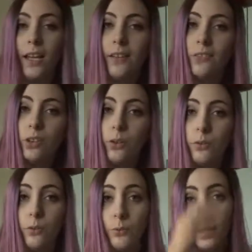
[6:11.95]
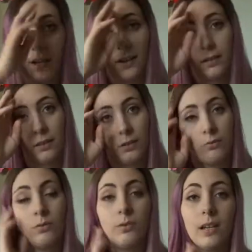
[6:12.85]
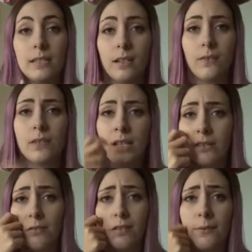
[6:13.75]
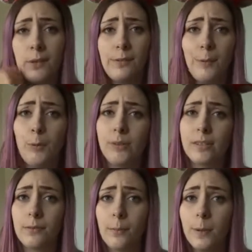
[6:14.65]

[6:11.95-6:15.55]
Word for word: even though you can go to guest services or several other points of